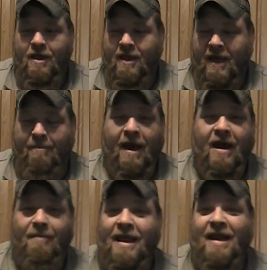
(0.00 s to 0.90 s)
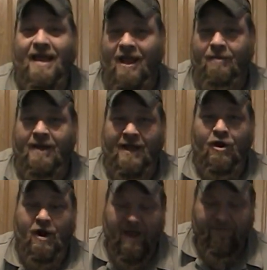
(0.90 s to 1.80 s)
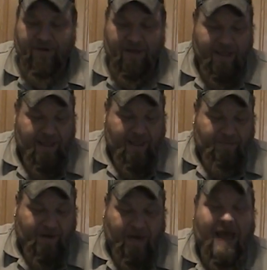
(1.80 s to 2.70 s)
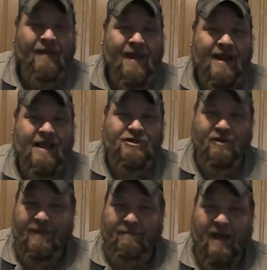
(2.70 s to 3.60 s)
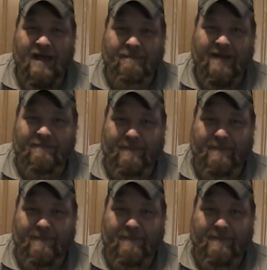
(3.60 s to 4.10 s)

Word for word: uh, bottom heating element in our oven, but a lot of that heat is going to be blocked by the